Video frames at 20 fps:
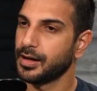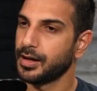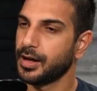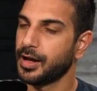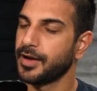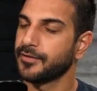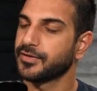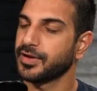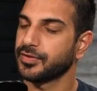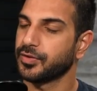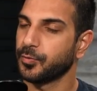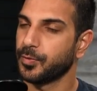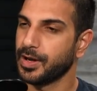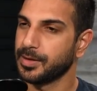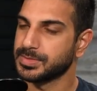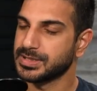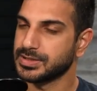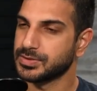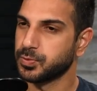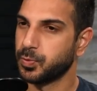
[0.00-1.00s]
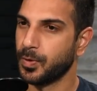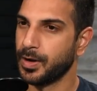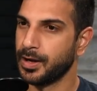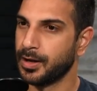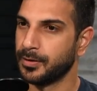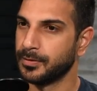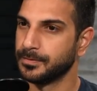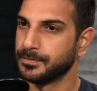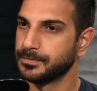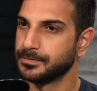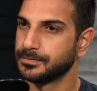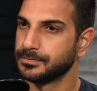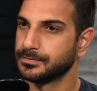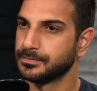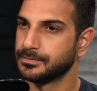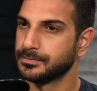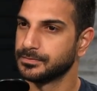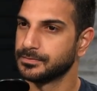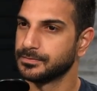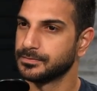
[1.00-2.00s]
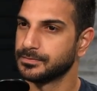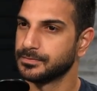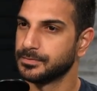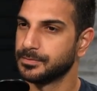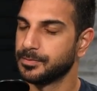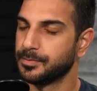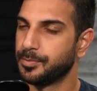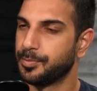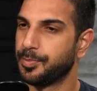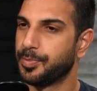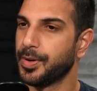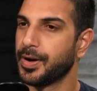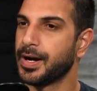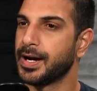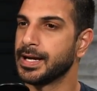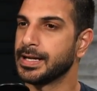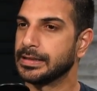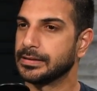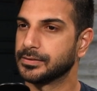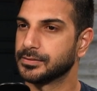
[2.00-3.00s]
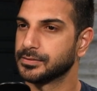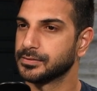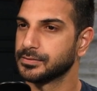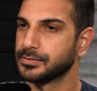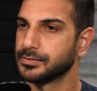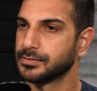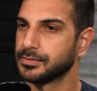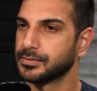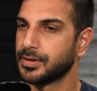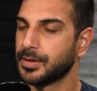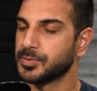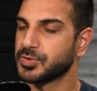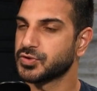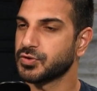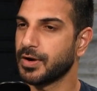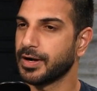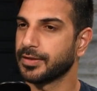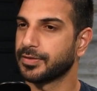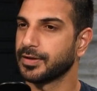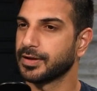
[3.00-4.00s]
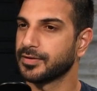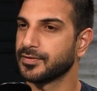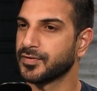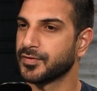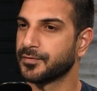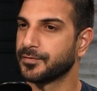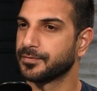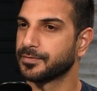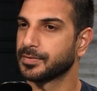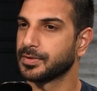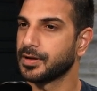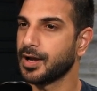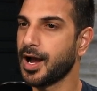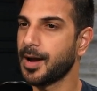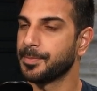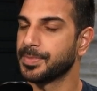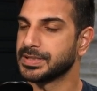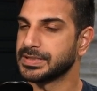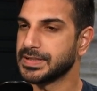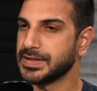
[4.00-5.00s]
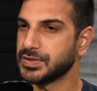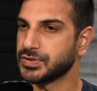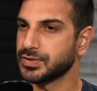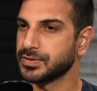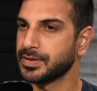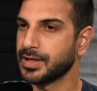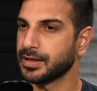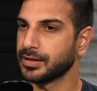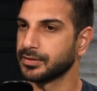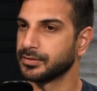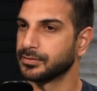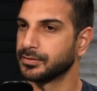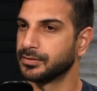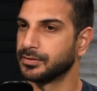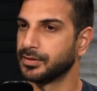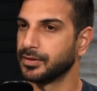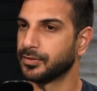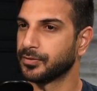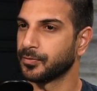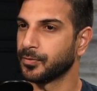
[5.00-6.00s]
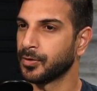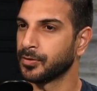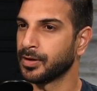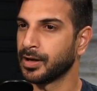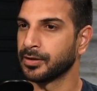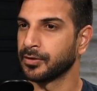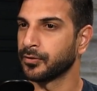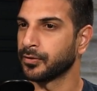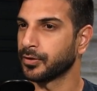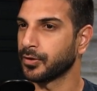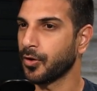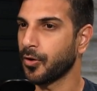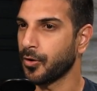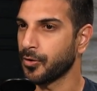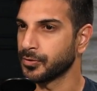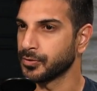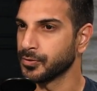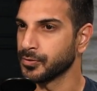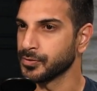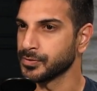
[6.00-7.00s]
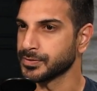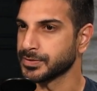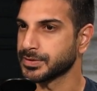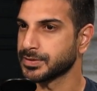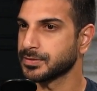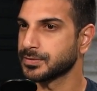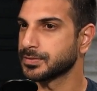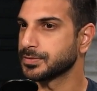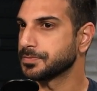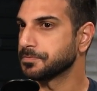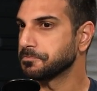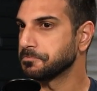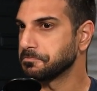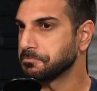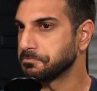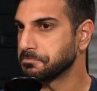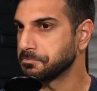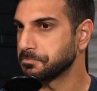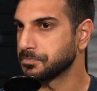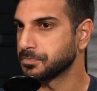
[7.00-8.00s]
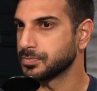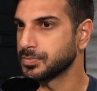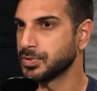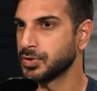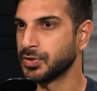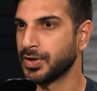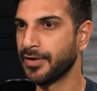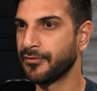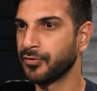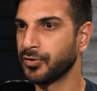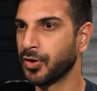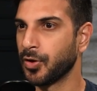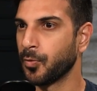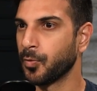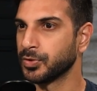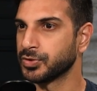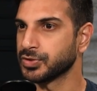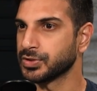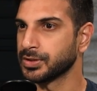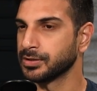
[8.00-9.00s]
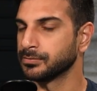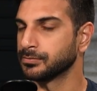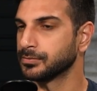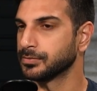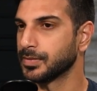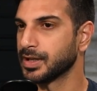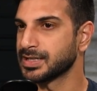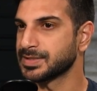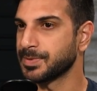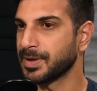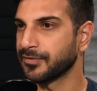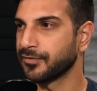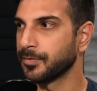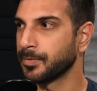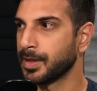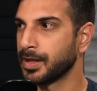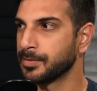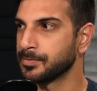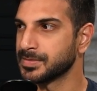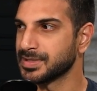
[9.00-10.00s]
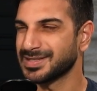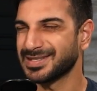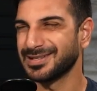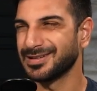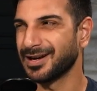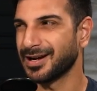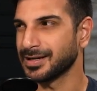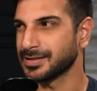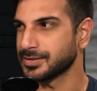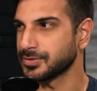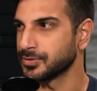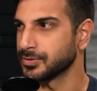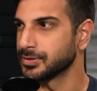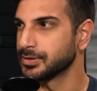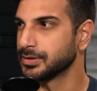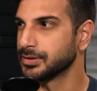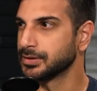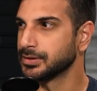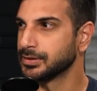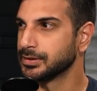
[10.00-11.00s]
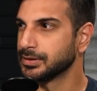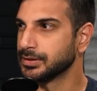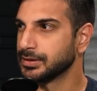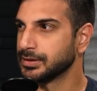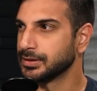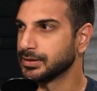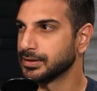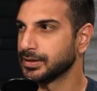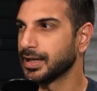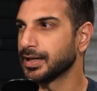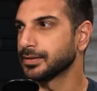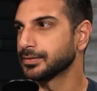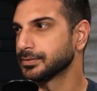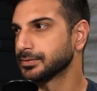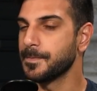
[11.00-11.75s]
I've got the Rams as well, but I'm trying to think of competition that could dethrone. I know the Cardinals, you never know what you can expect from them. The Seahawks are, yeah.